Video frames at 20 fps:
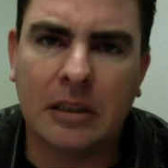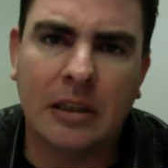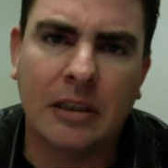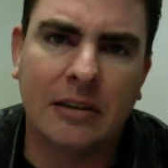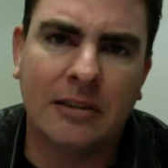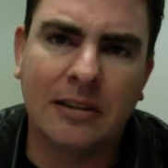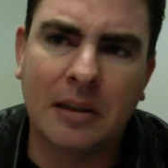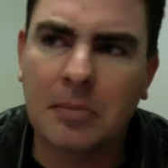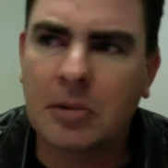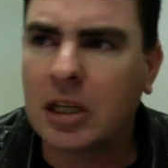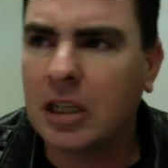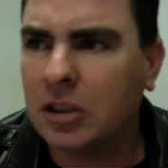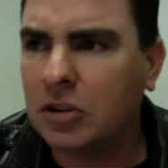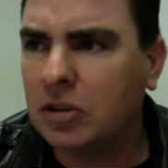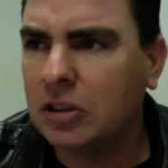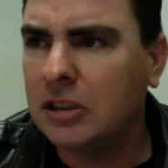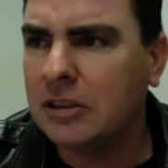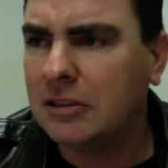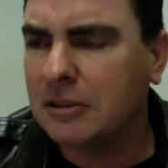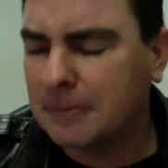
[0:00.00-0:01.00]
Some
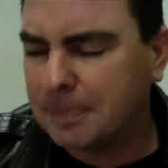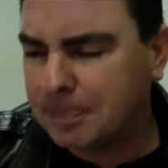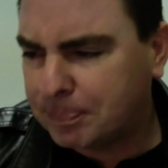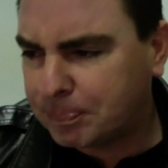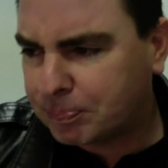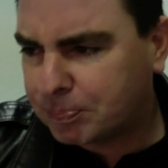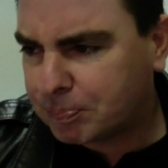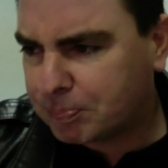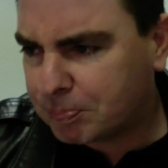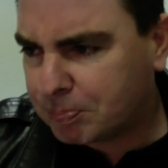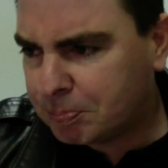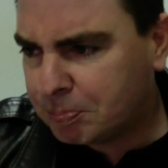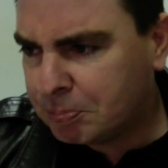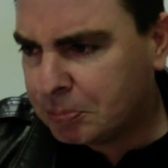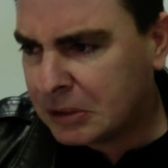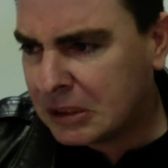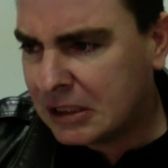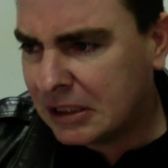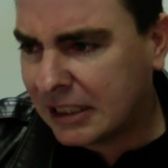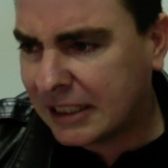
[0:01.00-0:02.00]
countries,
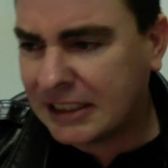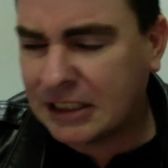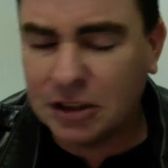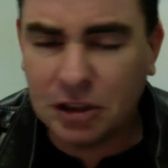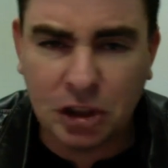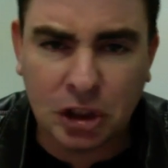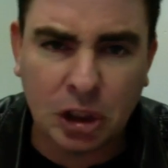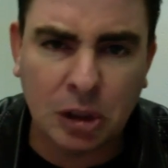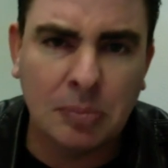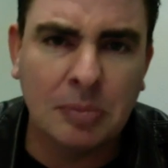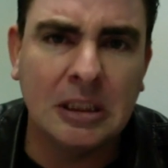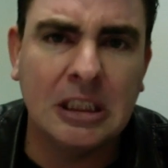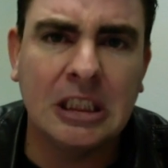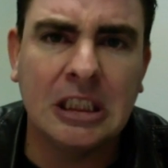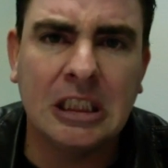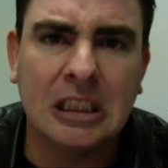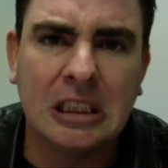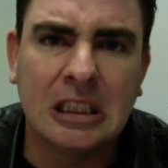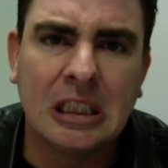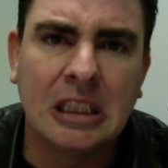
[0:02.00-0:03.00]
like in
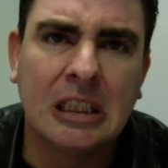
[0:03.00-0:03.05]
Germany,